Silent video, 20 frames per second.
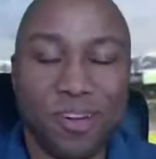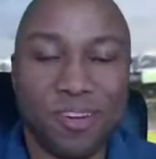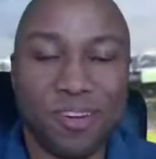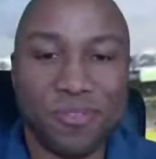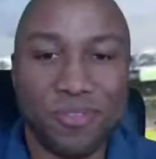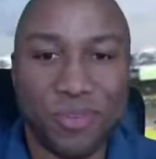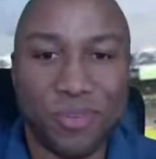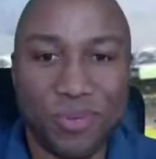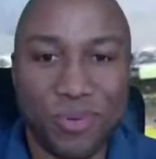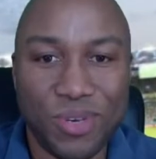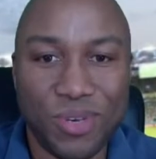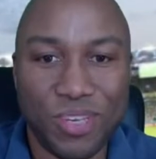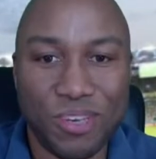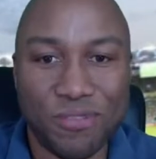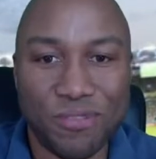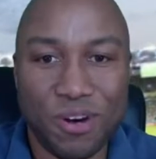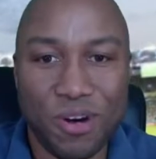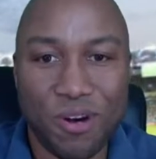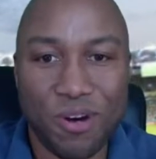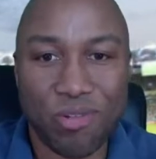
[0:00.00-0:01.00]
of the week
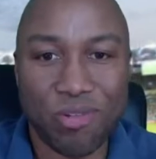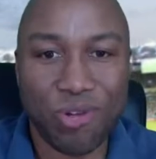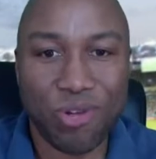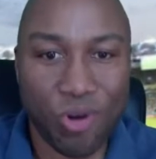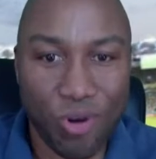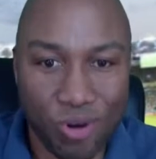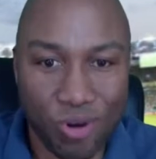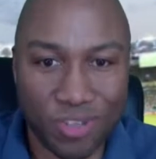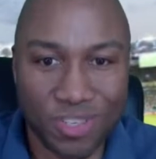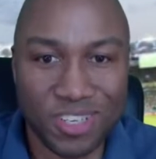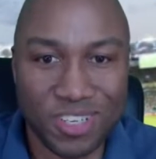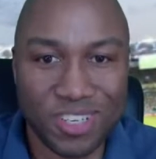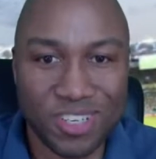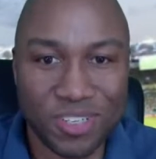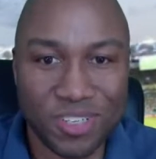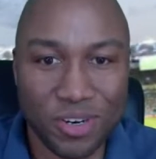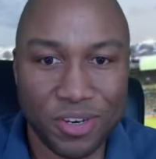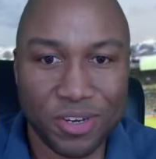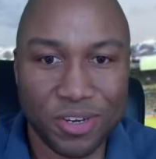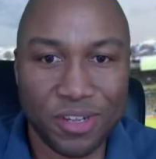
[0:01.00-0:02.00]
for out coaching
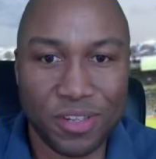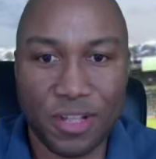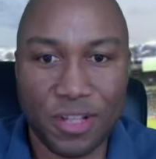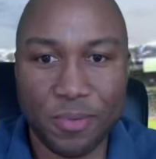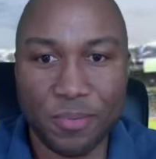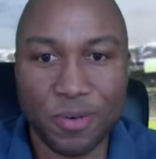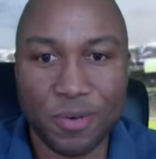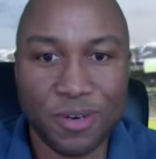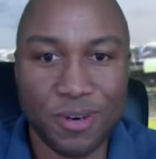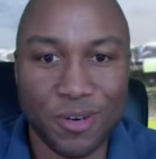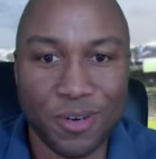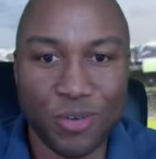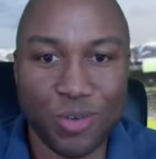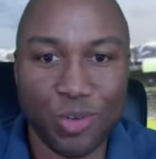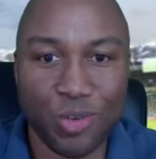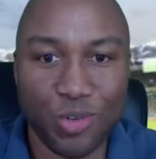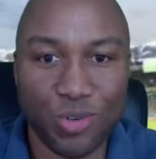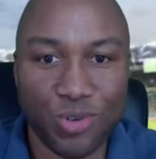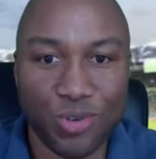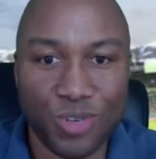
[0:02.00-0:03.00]
Jurgen Klopp, according to
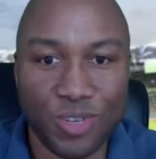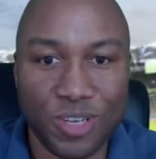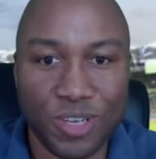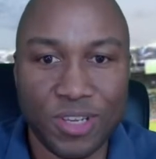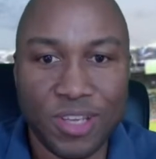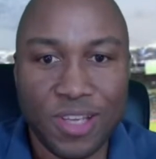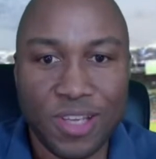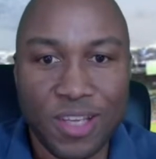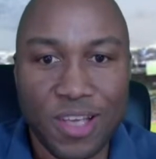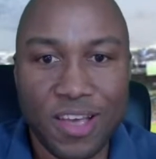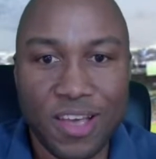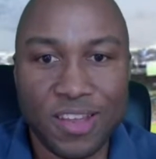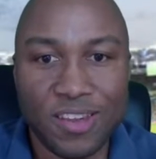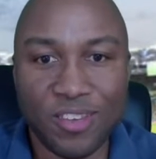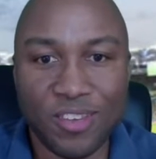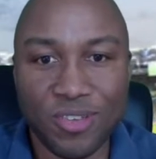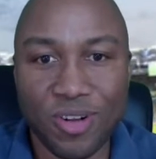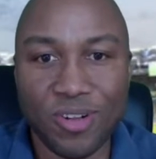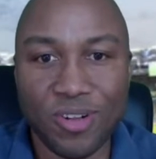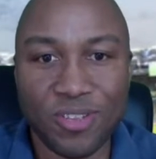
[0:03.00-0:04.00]
Junior. And
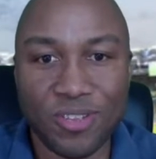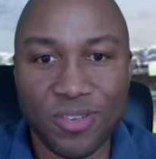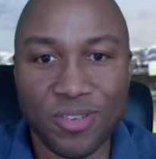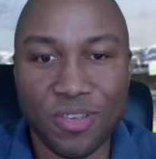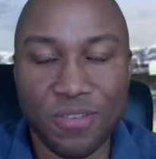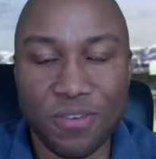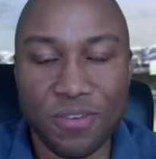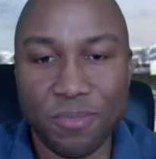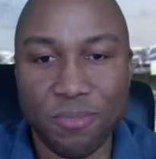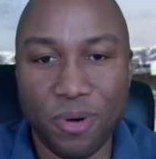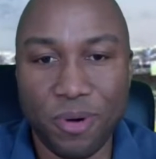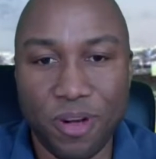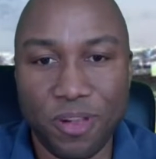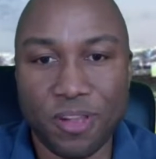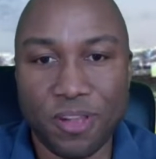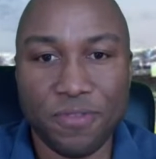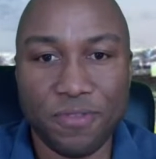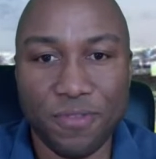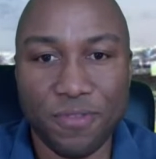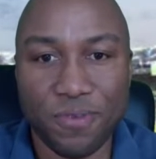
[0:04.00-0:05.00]
he's also given a ball
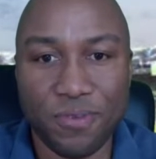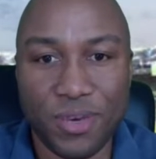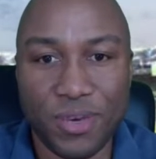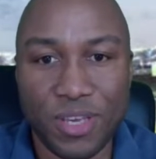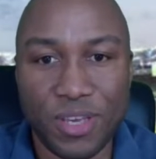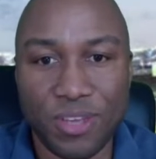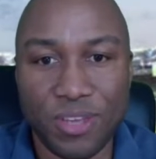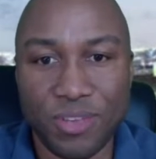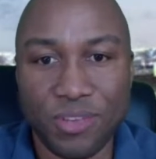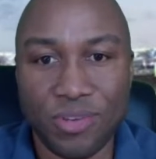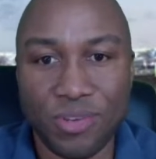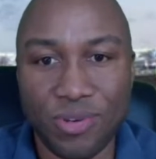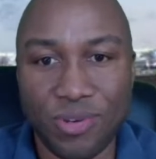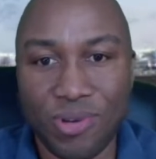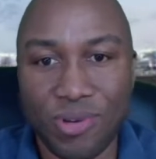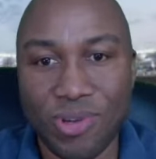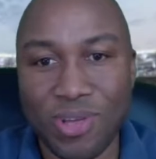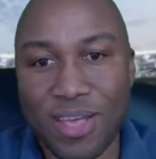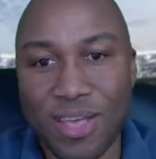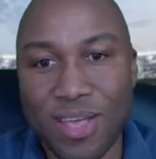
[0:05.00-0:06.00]
of the week
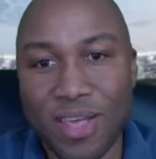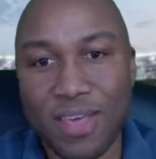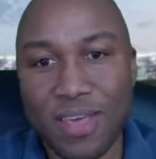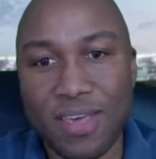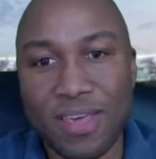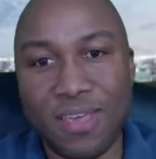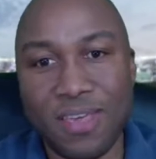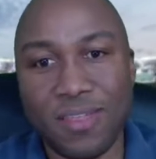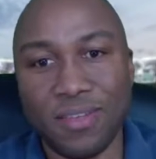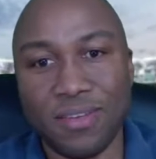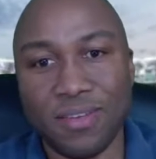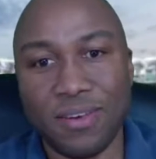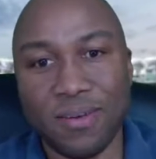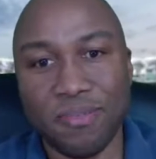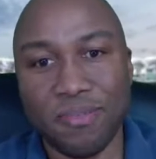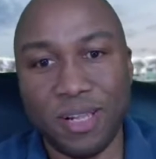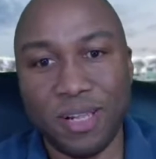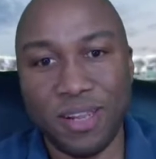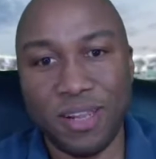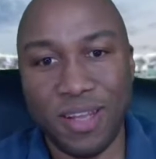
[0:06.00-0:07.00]
to Inter
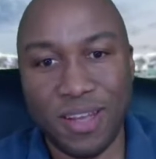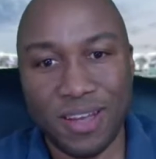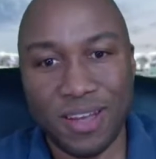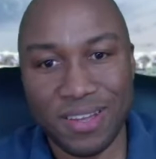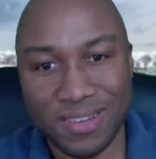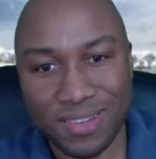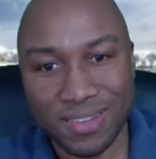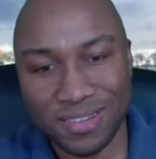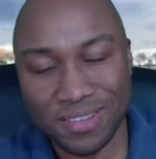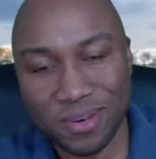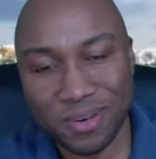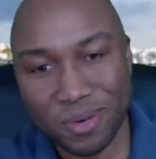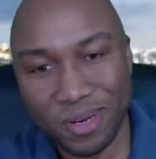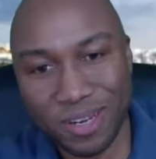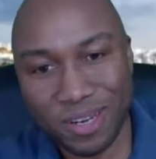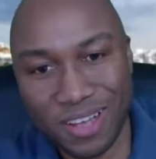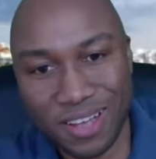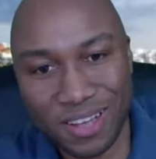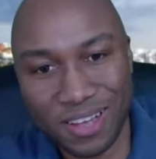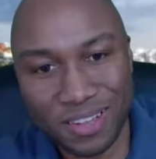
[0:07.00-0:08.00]
Milan. Inter
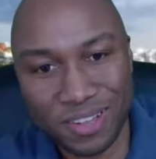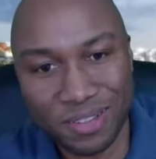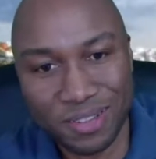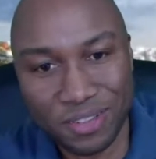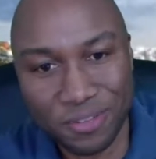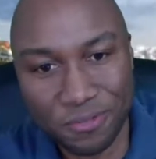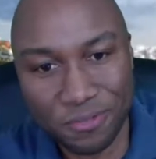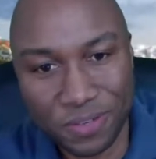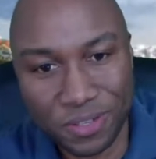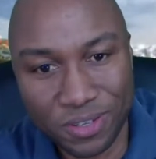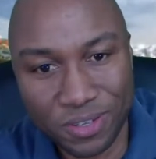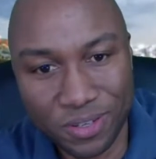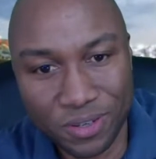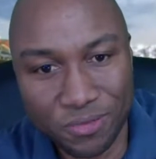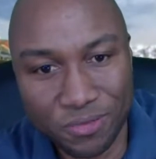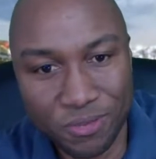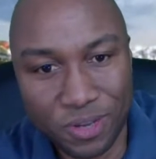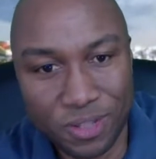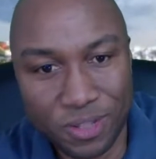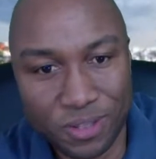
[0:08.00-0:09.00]
Milan defeated
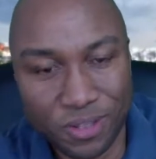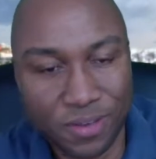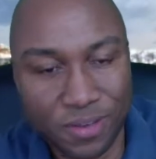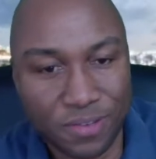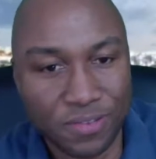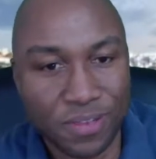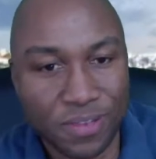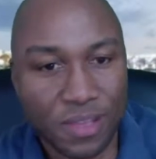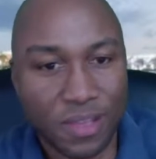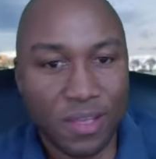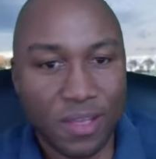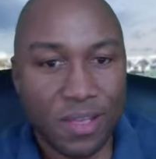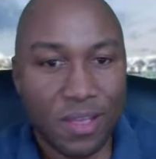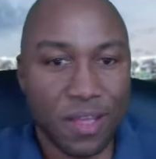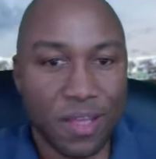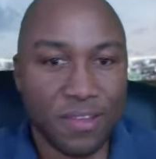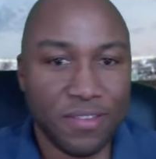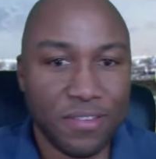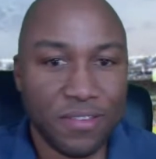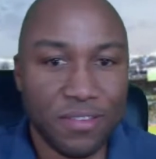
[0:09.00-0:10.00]
Juventus
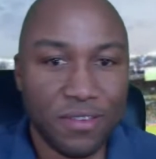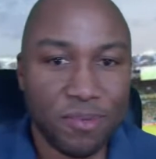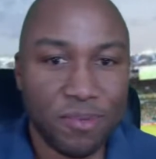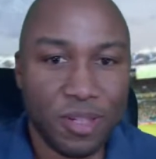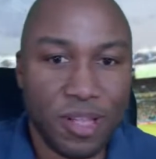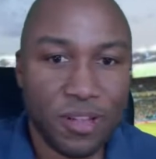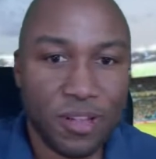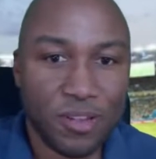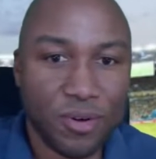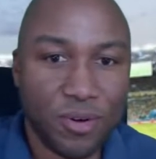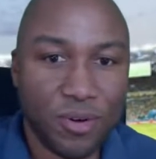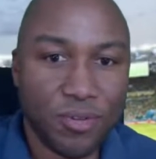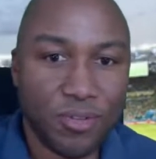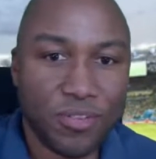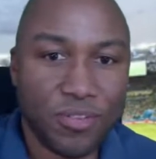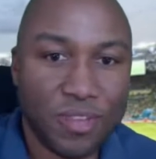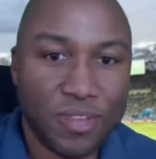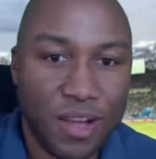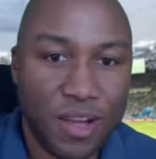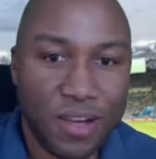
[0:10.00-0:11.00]
as Inter Milan goes
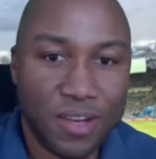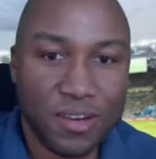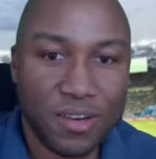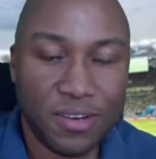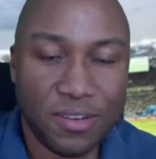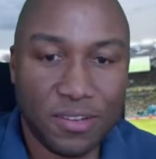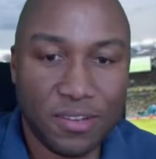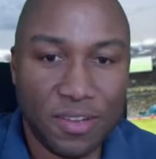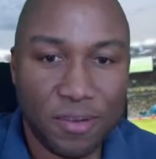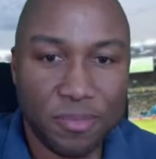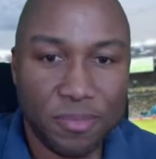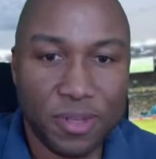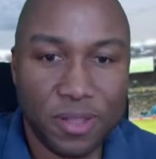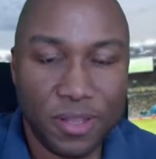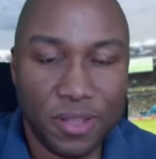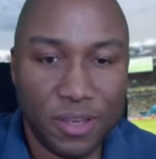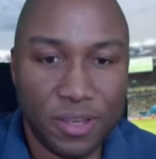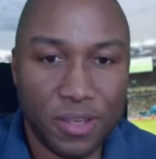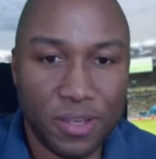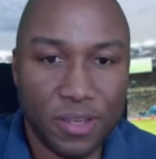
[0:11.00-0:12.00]
tied at the top of the
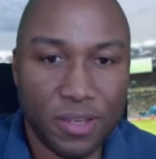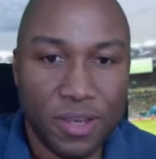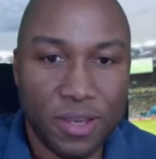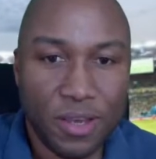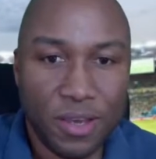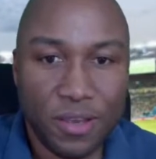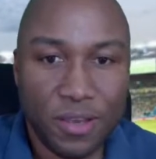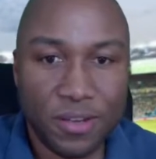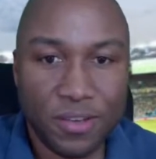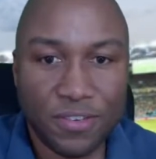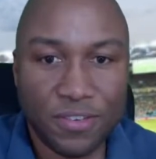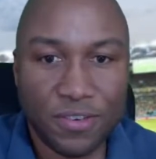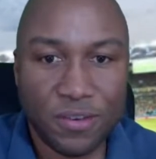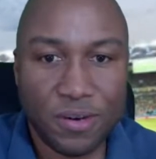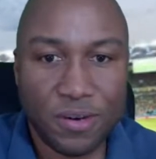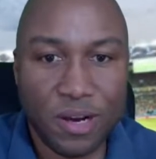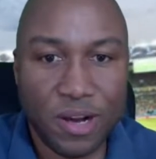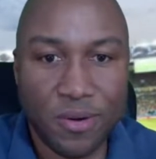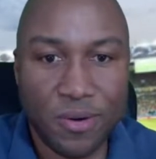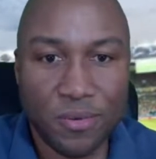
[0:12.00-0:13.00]
league in the
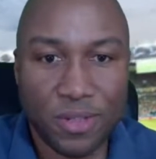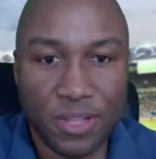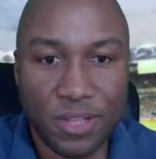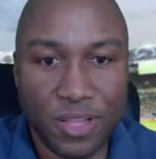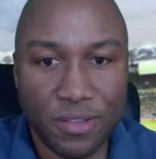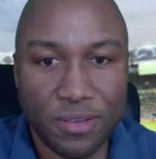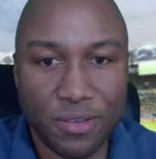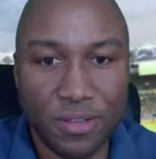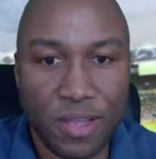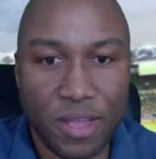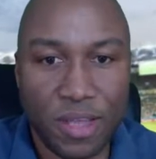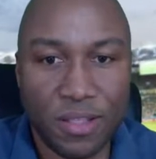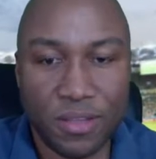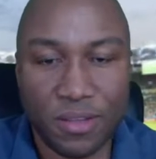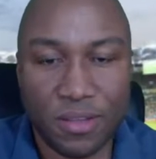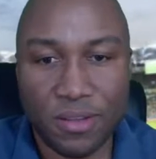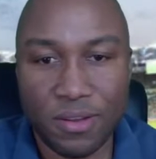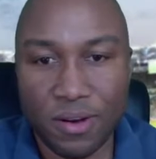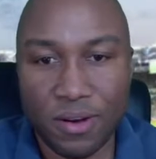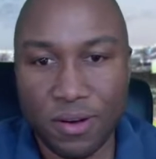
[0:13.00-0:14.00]
Serie A. We'll get to that
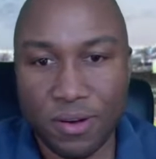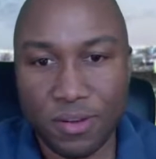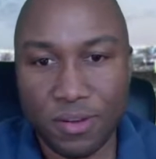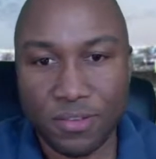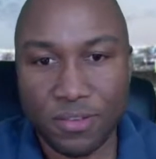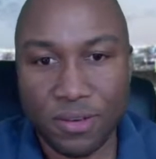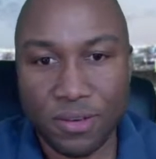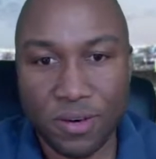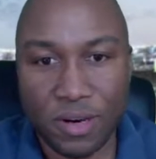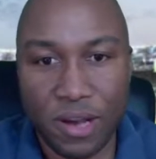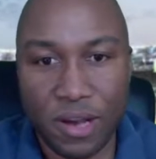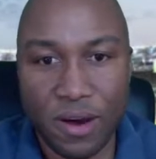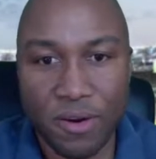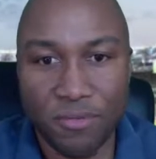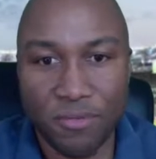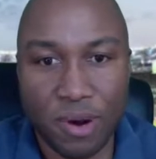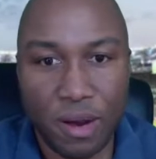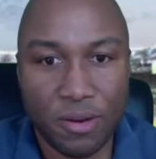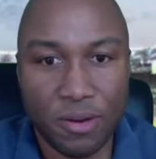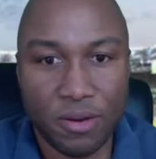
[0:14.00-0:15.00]
in our Serie A
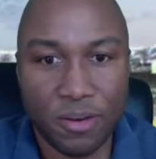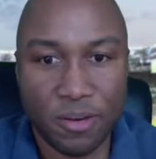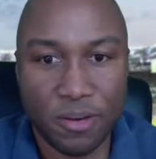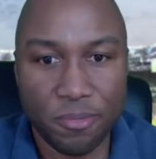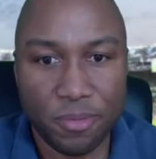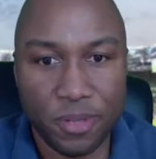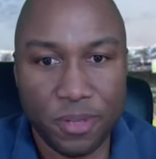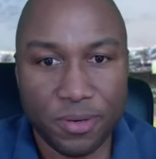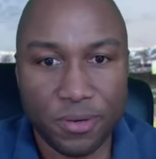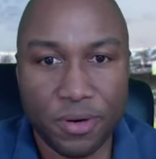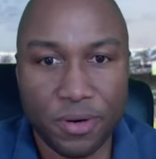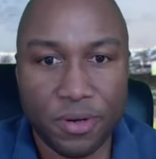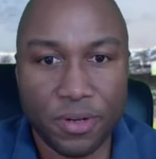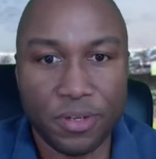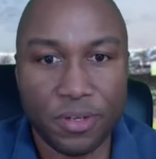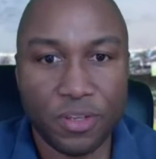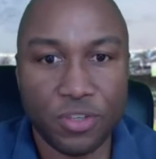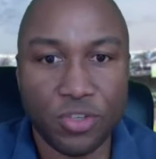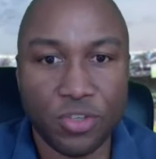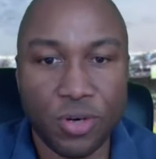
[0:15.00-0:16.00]
roundup later on
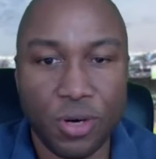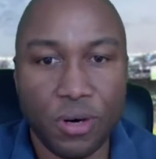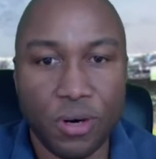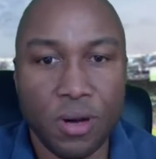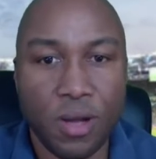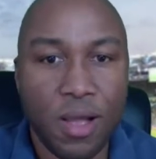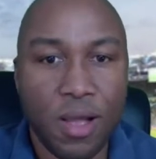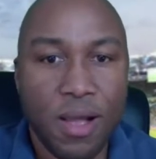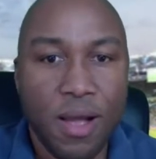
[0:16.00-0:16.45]
in the show.